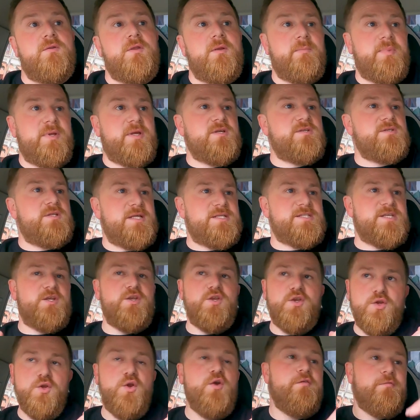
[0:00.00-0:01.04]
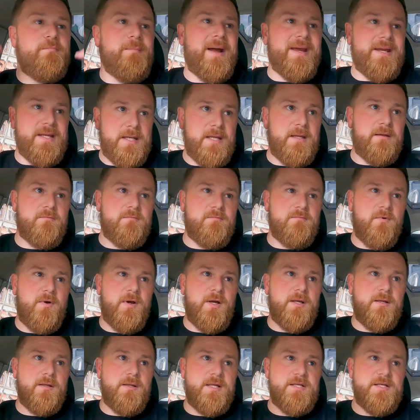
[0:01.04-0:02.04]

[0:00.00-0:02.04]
That because listen, you've made it, right?